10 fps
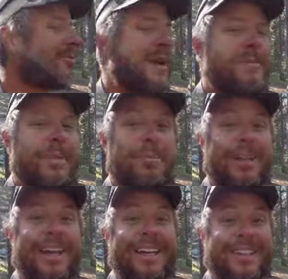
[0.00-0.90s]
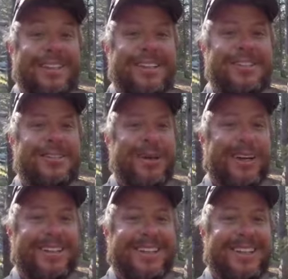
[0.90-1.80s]
rape, the plague.
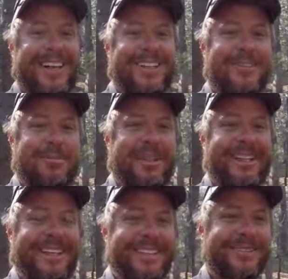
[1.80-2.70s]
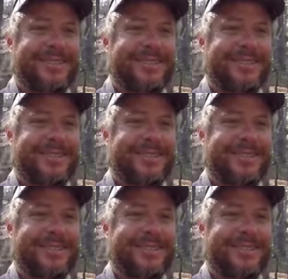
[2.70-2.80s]
Shmeka said it had the plague